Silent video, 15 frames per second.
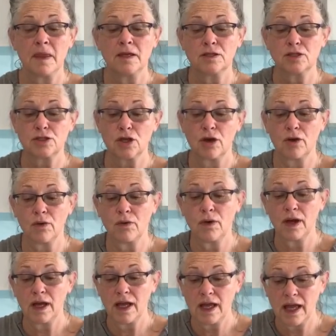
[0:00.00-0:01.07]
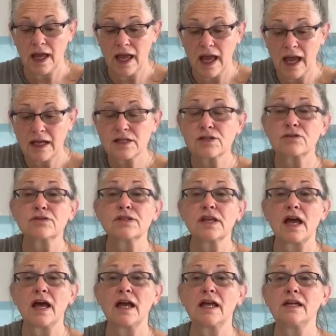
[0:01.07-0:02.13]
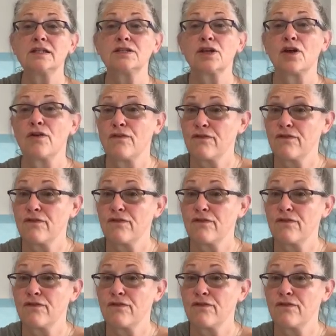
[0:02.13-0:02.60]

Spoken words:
So exercise